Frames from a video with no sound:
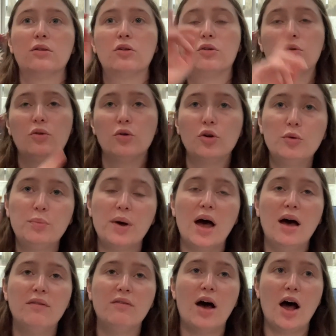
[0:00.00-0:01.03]
group
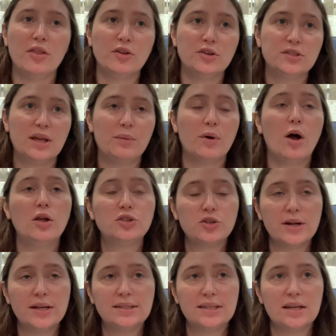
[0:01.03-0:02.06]
of authors that were all
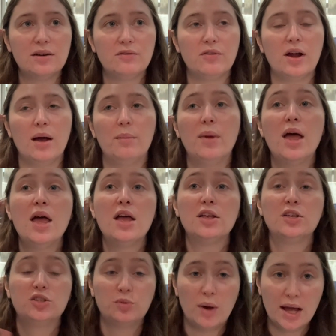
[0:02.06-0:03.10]
translated from
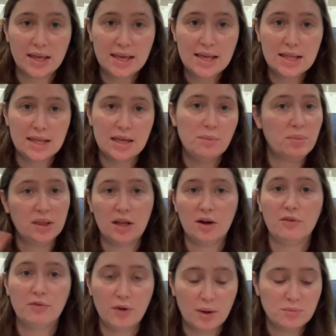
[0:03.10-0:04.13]
Swahili, but they're
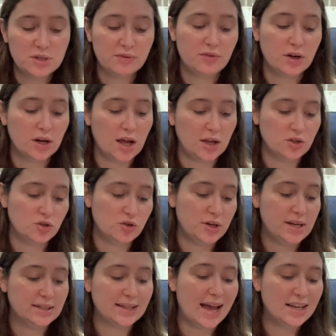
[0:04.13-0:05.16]
from different
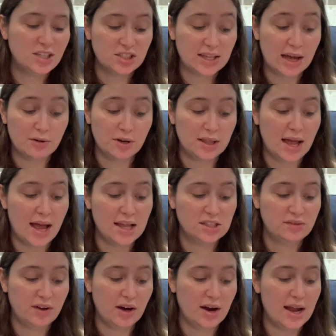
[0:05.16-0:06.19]
countries. I just counted that as
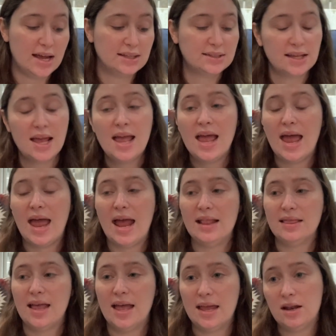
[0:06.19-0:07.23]
various. And
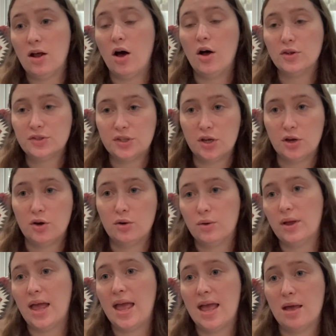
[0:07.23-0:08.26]
then also
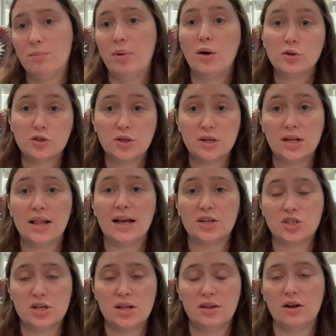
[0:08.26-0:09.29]
a poetry
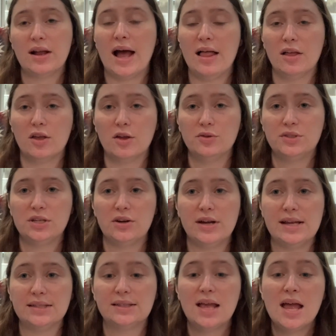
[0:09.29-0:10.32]
collection in their Calico series